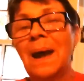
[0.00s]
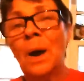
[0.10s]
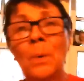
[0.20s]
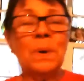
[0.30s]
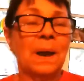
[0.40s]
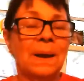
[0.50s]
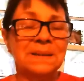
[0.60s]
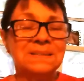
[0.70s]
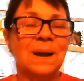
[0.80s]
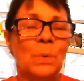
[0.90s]

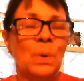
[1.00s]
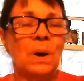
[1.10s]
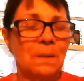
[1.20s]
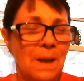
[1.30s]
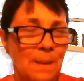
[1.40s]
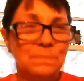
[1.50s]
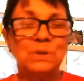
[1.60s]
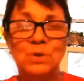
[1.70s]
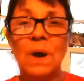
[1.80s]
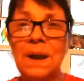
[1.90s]
Okay, so I'm
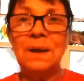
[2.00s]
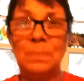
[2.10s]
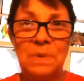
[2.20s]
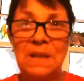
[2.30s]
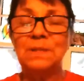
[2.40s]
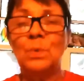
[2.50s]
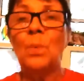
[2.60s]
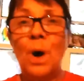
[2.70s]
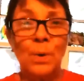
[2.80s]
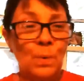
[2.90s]
trying to get the
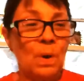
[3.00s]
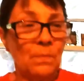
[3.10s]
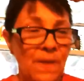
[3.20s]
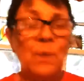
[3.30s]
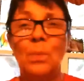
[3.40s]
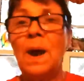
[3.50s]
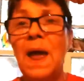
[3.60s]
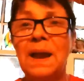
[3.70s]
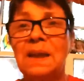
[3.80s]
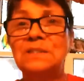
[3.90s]
water on that
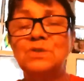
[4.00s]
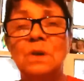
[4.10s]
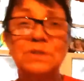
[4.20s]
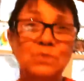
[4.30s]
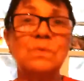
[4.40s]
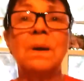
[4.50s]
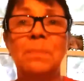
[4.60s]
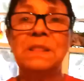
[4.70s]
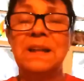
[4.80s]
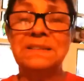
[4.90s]
rack and start
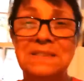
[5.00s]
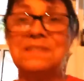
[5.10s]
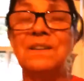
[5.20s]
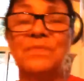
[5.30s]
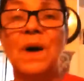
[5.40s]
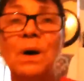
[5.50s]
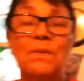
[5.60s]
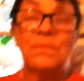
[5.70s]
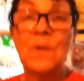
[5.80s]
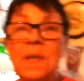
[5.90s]
scrubbing that stuff
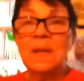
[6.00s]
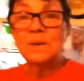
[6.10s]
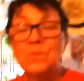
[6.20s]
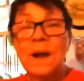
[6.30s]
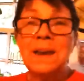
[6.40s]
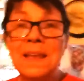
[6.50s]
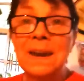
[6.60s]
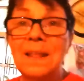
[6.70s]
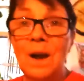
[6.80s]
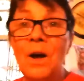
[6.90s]
off. Trying to
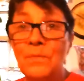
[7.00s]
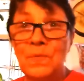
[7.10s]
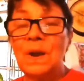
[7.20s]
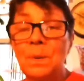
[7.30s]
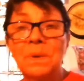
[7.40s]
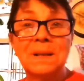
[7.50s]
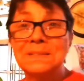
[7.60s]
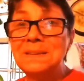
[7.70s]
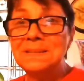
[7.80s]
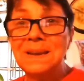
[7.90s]
get it off there
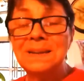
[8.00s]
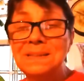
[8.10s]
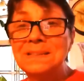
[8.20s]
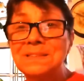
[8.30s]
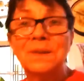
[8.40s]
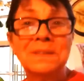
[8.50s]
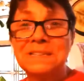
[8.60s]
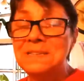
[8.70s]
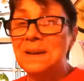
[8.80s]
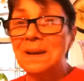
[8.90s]
because it's going to
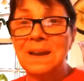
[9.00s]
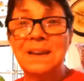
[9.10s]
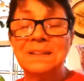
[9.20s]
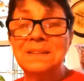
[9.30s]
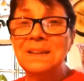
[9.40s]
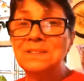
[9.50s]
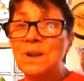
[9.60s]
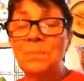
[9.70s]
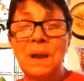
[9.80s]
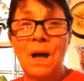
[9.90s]
stick and it's
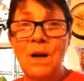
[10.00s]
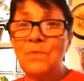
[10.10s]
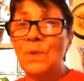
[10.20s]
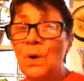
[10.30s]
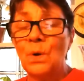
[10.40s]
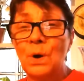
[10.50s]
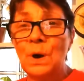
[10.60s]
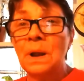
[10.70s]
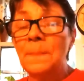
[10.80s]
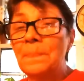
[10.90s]
going to be awful
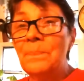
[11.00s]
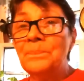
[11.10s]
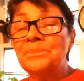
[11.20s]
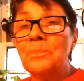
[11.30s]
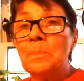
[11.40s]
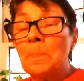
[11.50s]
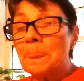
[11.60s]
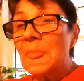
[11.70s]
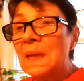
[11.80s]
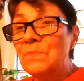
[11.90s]
hard.
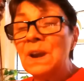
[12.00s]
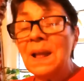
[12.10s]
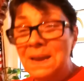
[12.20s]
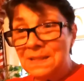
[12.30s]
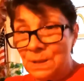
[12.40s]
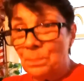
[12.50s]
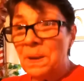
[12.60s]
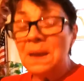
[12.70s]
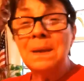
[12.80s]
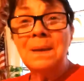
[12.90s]
And then I get the
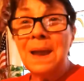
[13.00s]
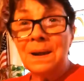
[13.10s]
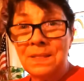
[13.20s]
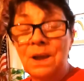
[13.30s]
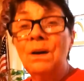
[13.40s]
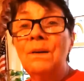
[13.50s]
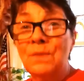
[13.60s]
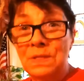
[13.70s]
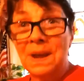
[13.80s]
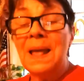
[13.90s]
pan out of the
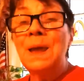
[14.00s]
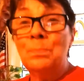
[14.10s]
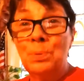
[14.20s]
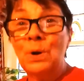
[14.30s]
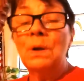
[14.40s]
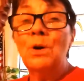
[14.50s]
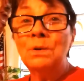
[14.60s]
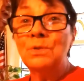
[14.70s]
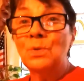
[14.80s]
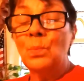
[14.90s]
oven that I had put
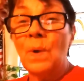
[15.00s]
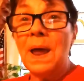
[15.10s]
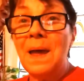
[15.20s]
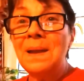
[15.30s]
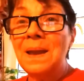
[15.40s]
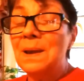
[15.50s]
under the rack.